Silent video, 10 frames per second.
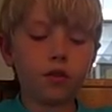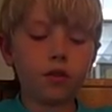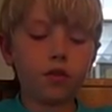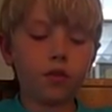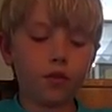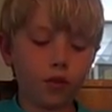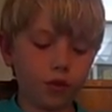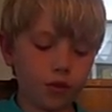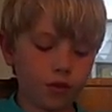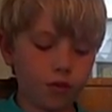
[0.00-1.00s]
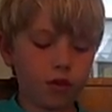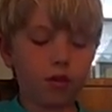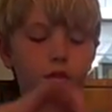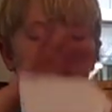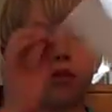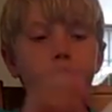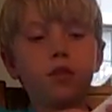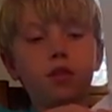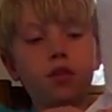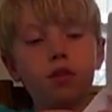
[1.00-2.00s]
You know, you folded it wrong
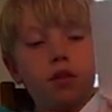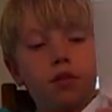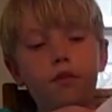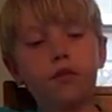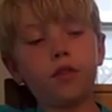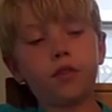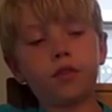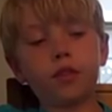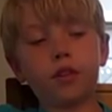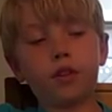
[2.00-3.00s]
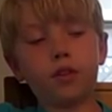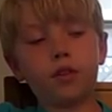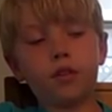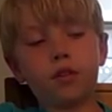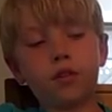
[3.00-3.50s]
if this line,